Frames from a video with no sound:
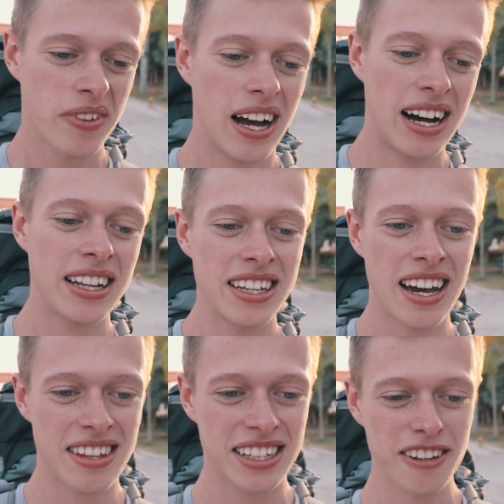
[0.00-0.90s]
and
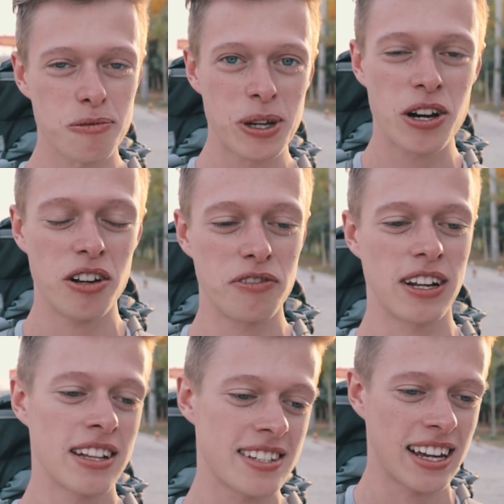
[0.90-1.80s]
yeah, that gives me
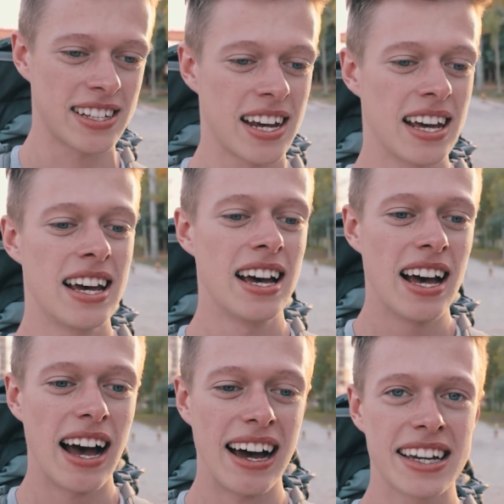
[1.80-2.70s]
confidence that
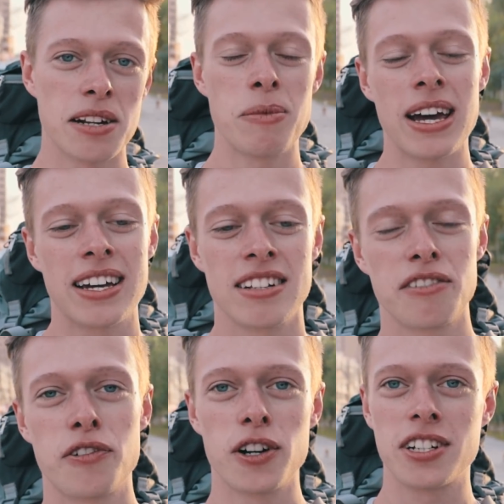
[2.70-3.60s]
I can make it in
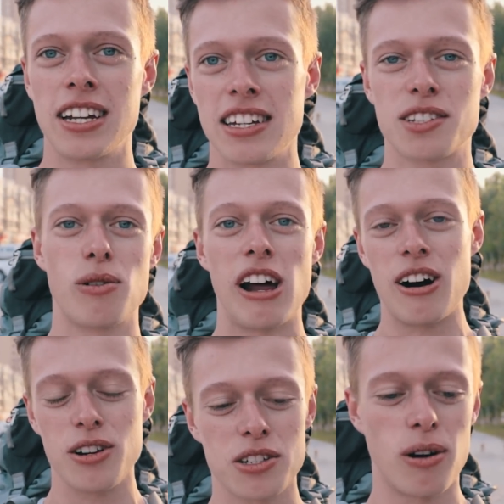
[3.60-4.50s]
30 days to
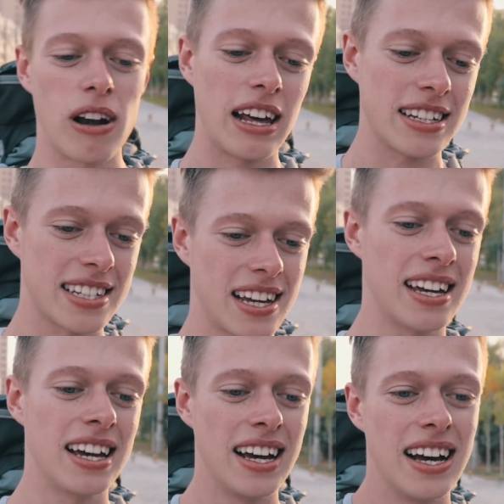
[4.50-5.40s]
Laos or less.
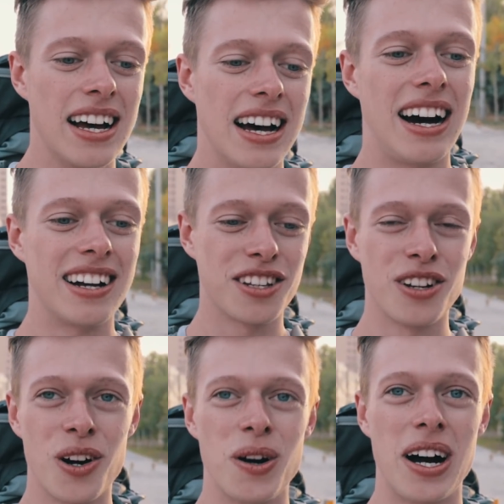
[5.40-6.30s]
And
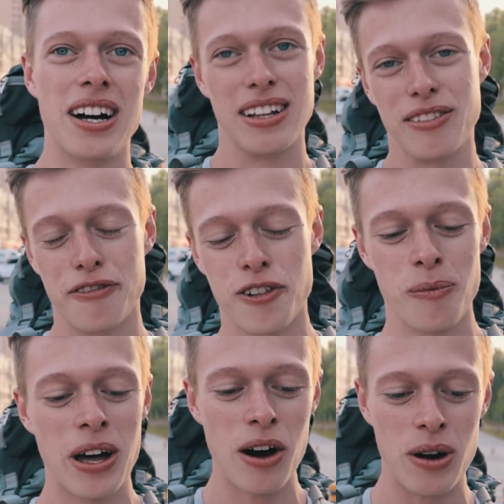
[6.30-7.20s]
from
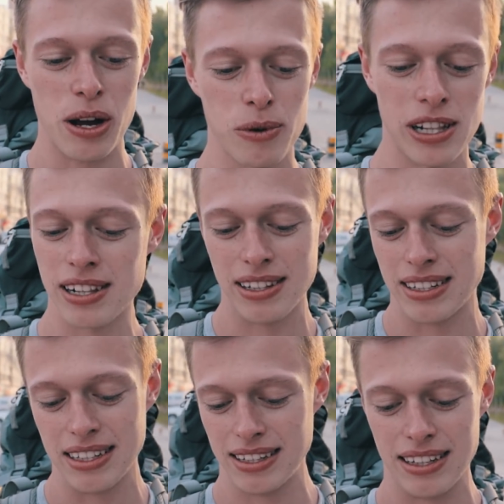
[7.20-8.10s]
now I will
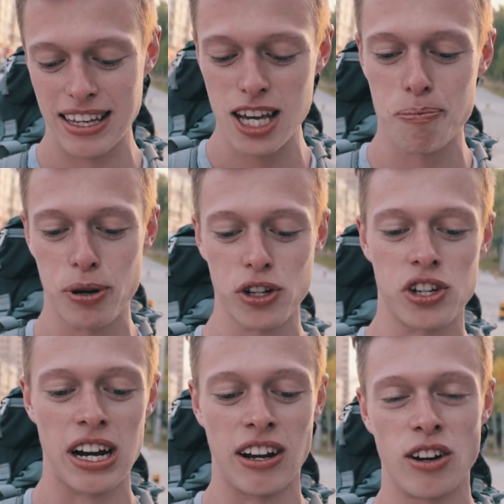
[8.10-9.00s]
keep
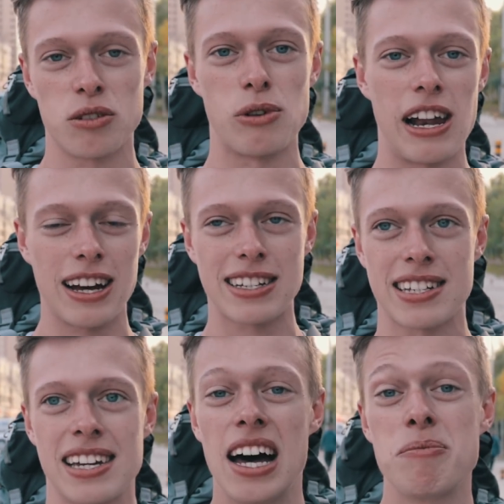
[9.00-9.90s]
pushing and not
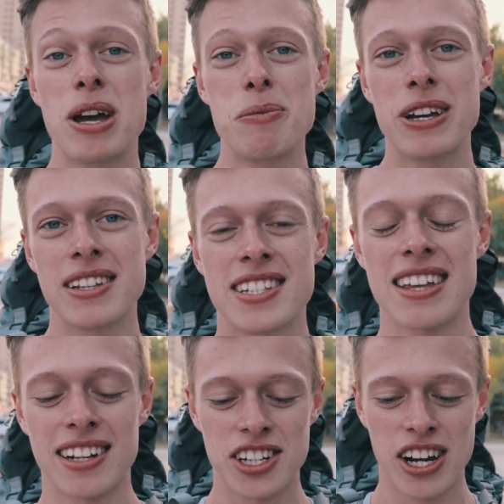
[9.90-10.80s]
relax, and maybe in
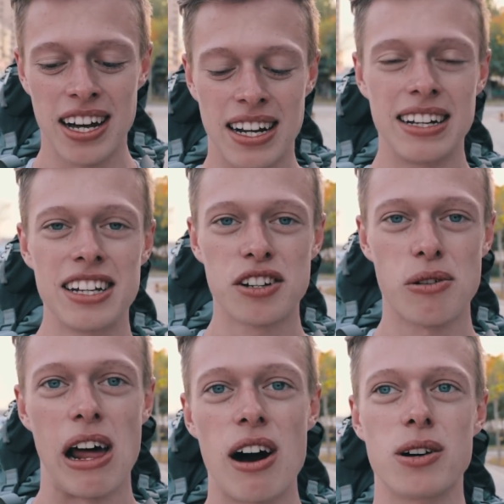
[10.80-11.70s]
southern China near to
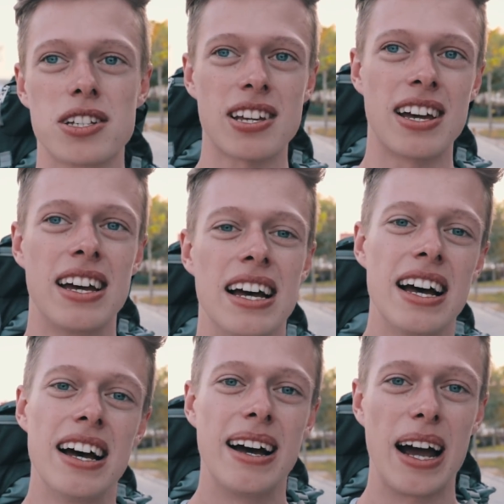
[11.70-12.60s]
Laos
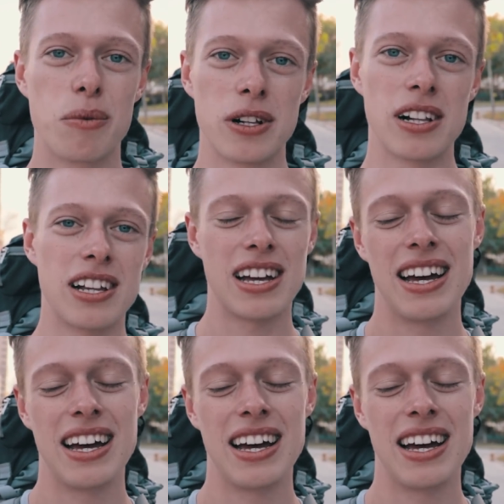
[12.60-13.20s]
I will